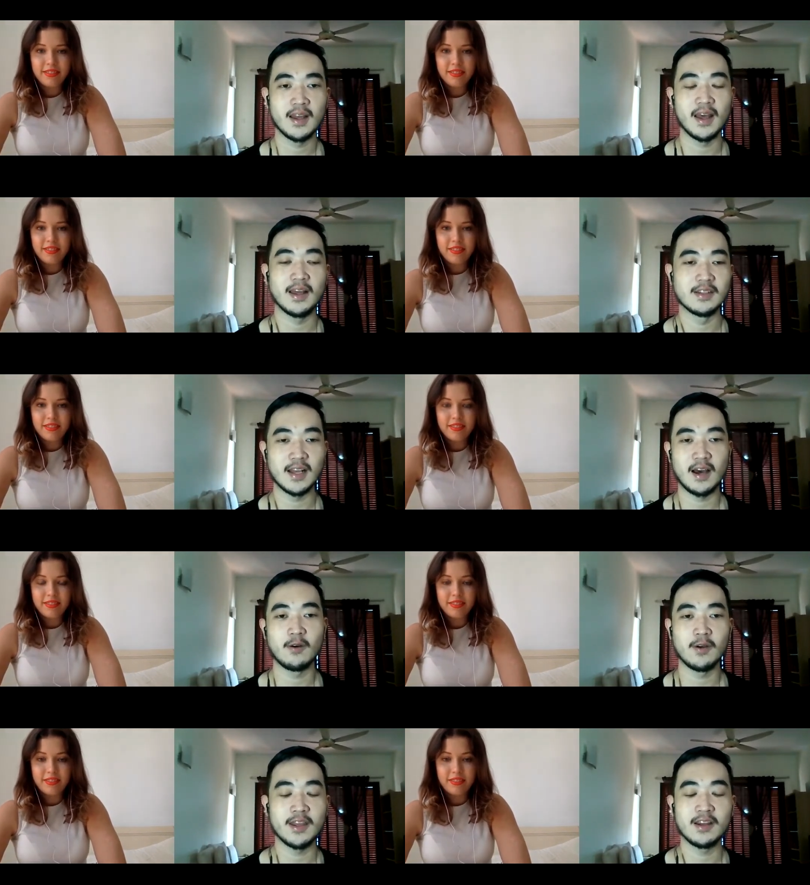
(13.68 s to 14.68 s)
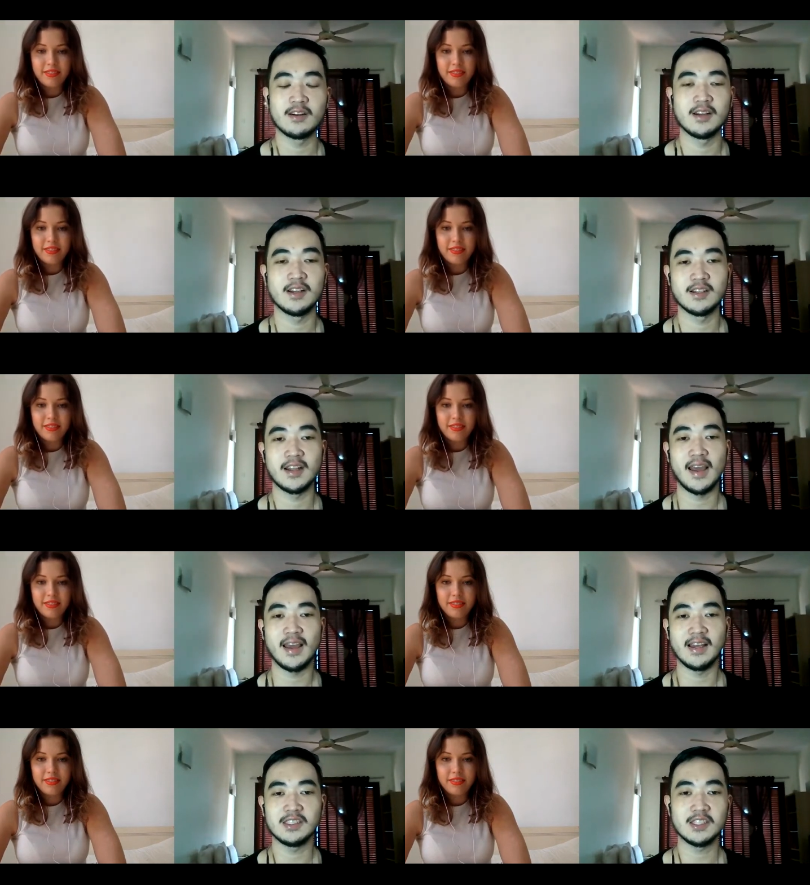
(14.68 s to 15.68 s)
Speaker 1: and now here in
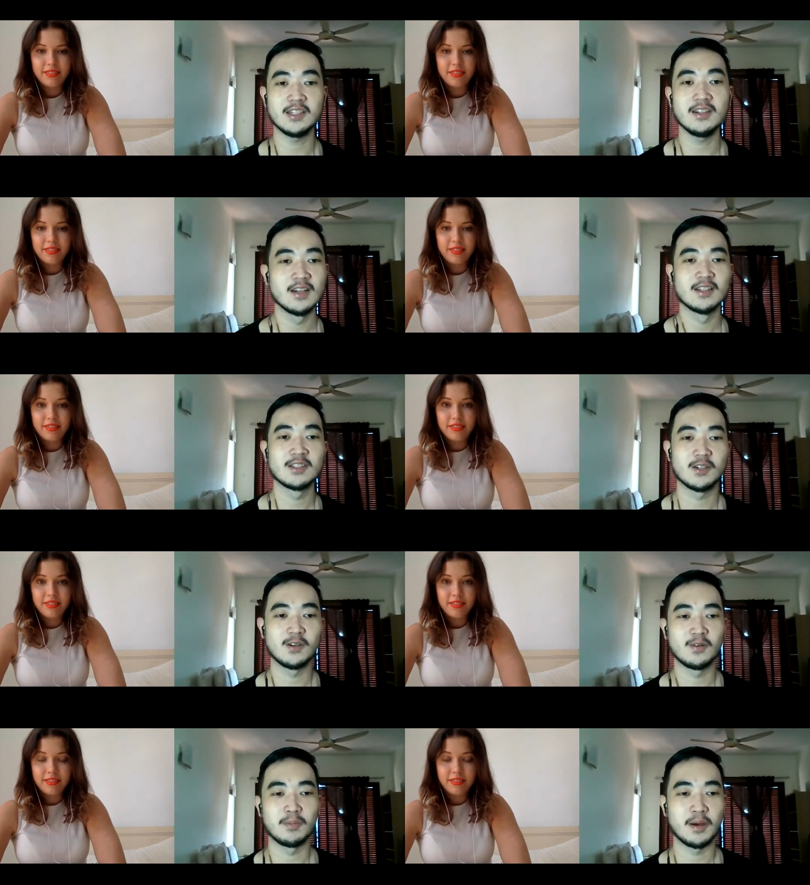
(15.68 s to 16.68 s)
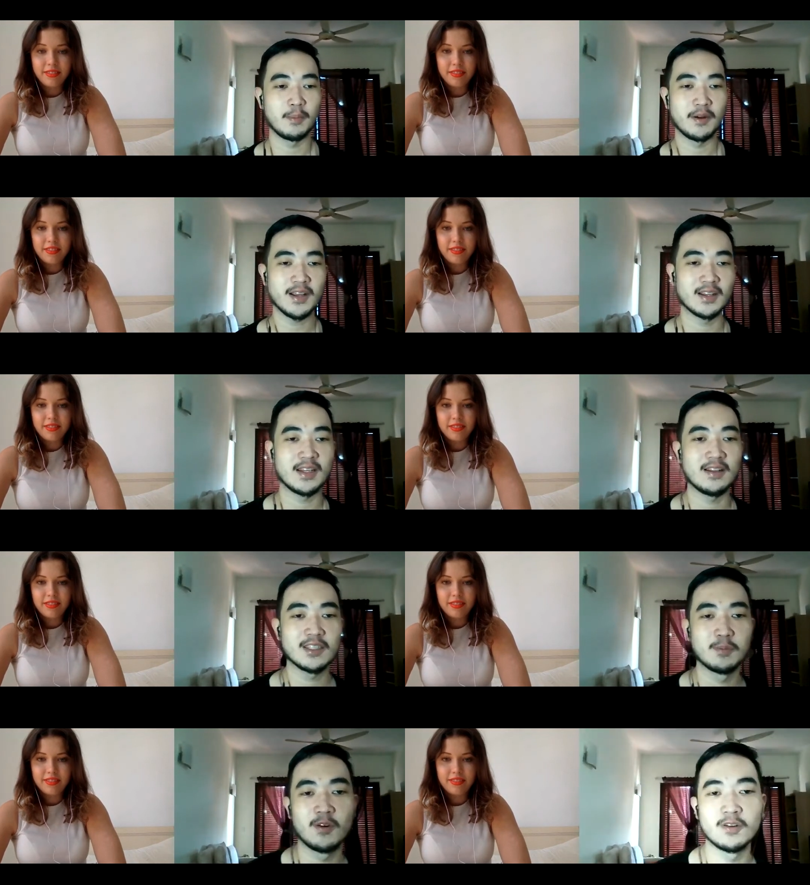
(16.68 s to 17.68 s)
Asia. So Marija, tell
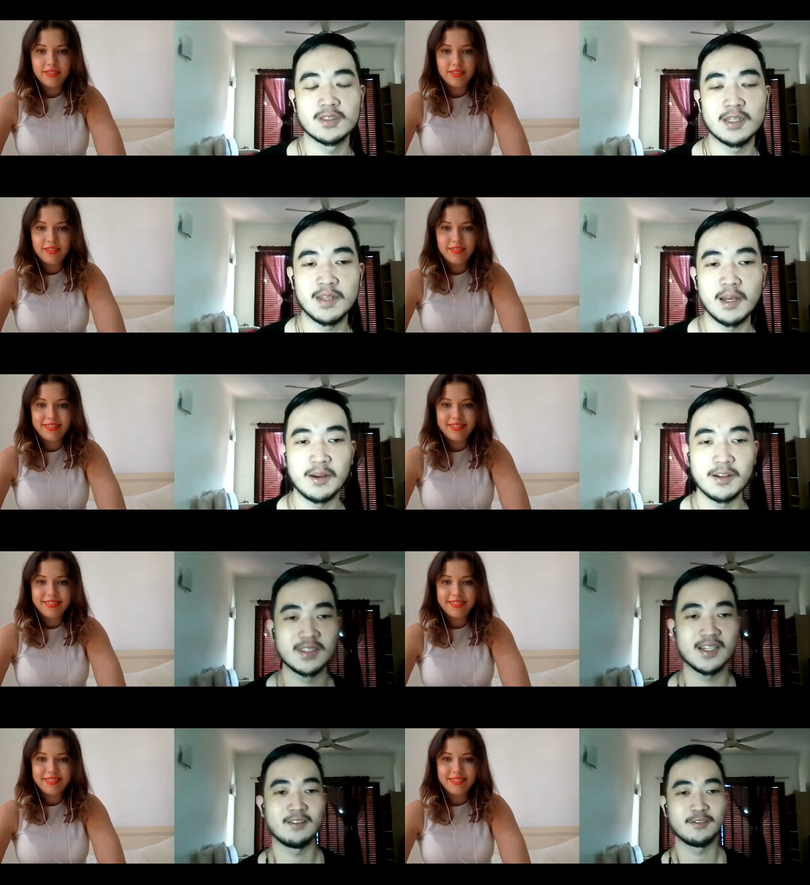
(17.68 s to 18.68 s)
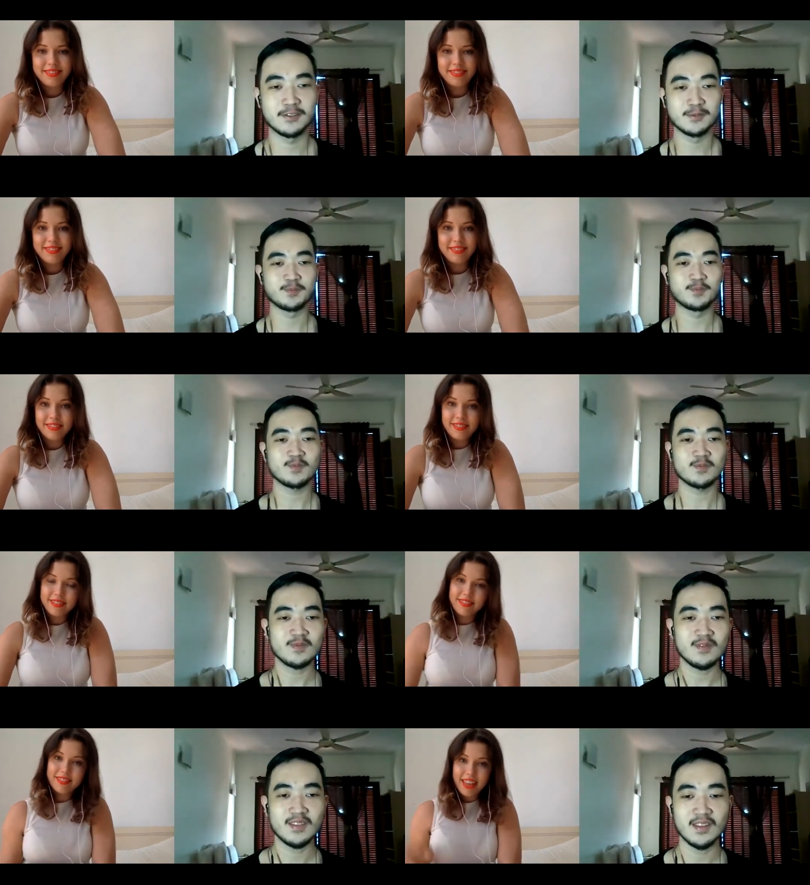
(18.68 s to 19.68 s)
us more something about yourself.
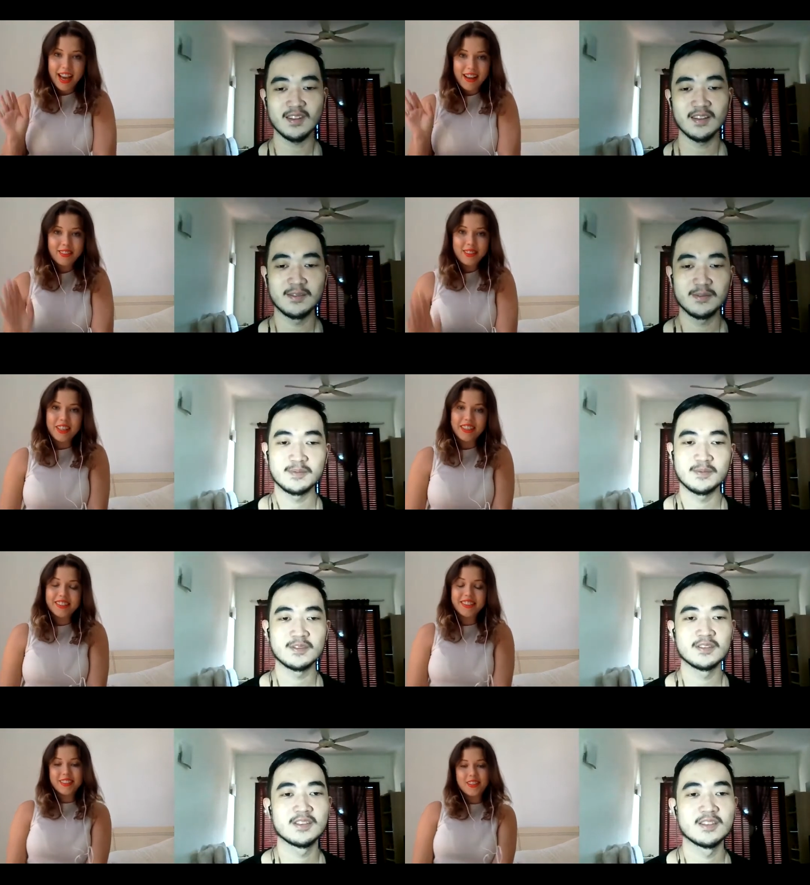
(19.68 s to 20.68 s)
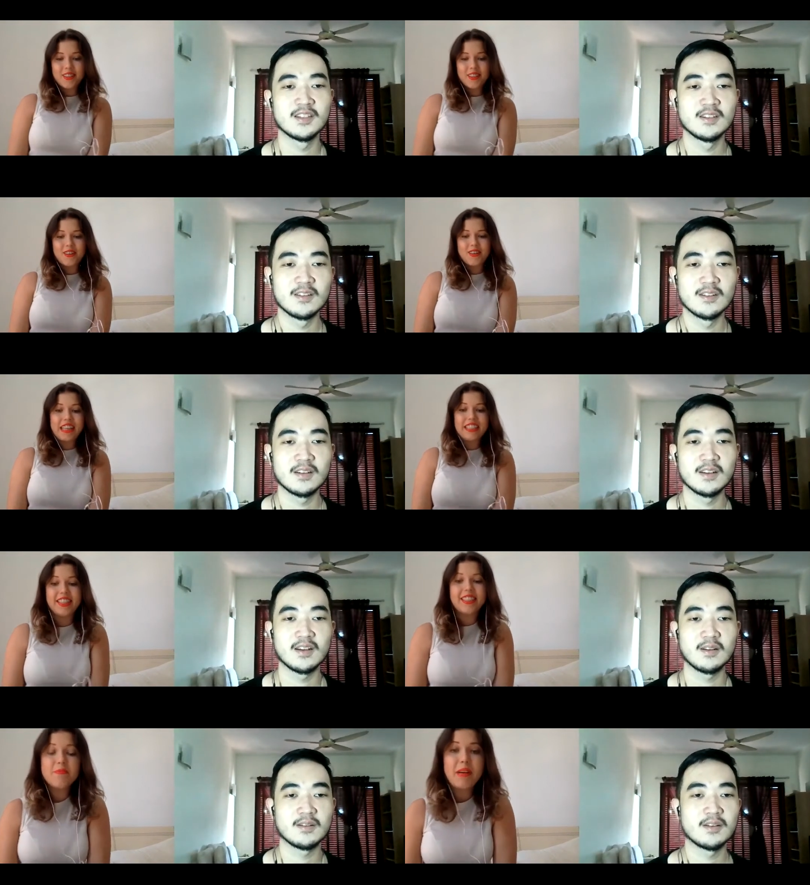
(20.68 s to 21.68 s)
Speaker 2: Hi everyone. So I
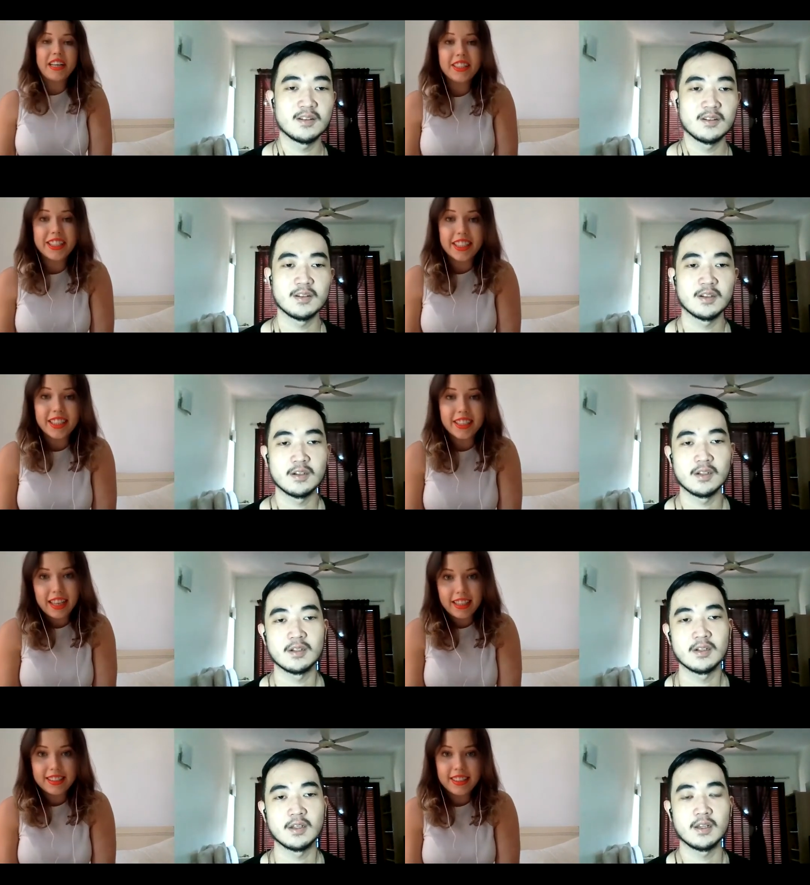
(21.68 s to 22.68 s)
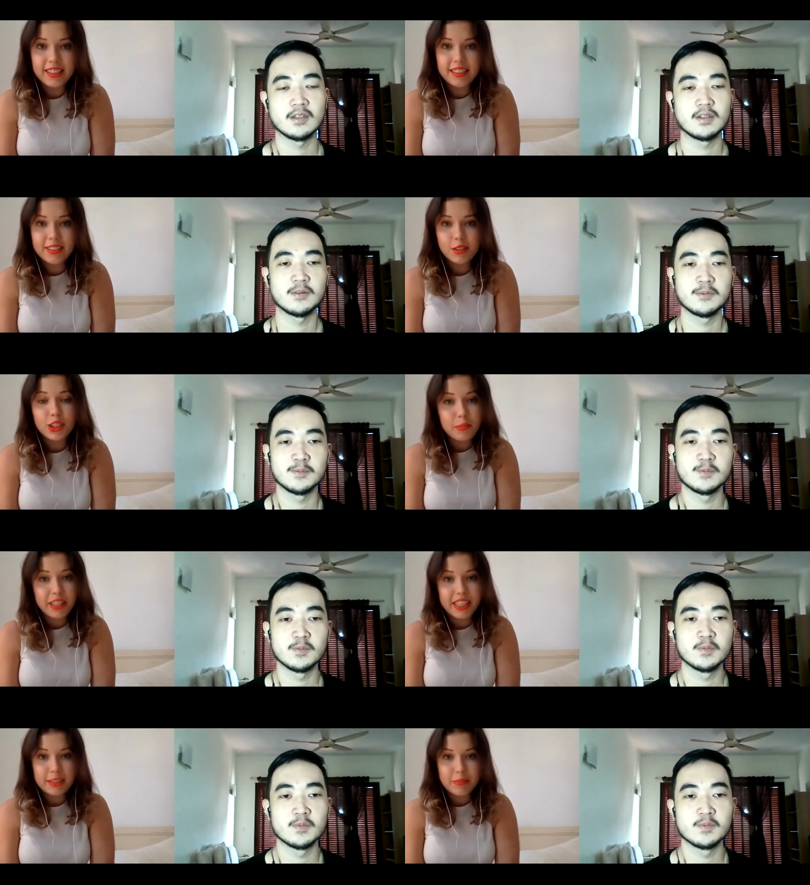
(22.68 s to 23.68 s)
started my career as a social
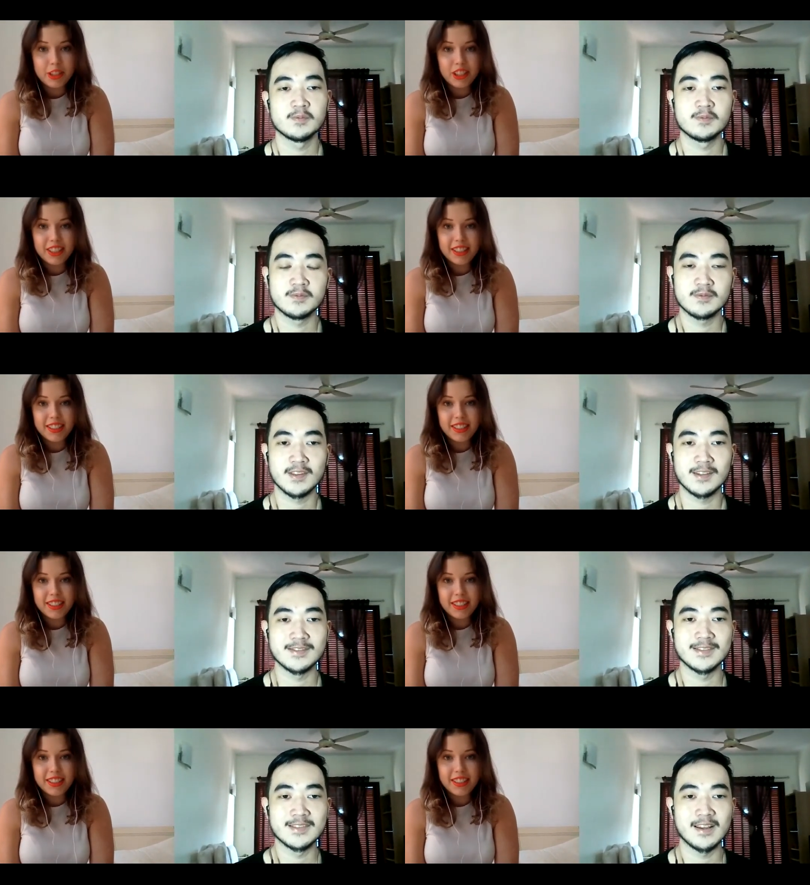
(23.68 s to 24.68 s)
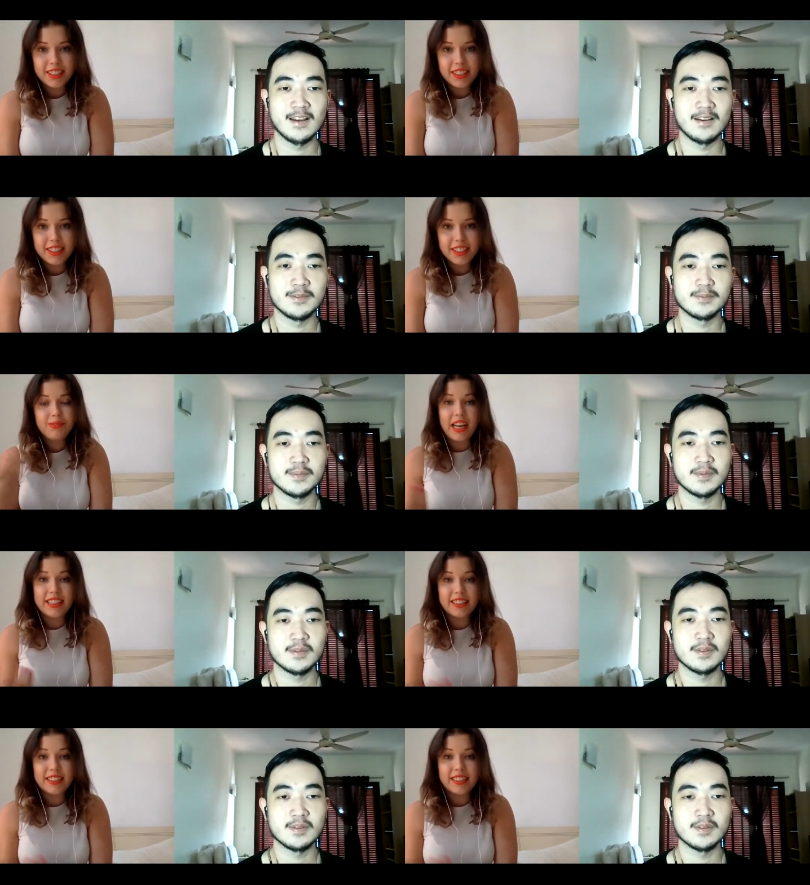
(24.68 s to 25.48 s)
media specialist uh, because I was